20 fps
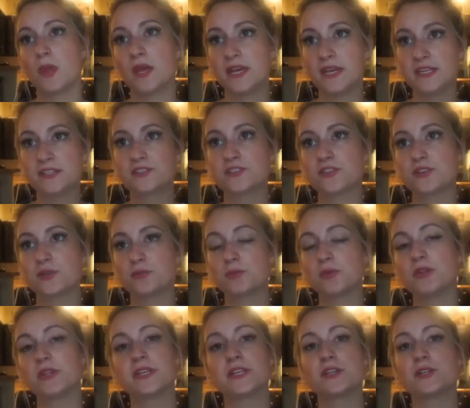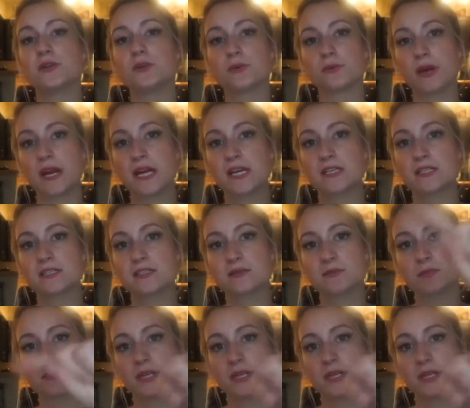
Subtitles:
Insert political rant,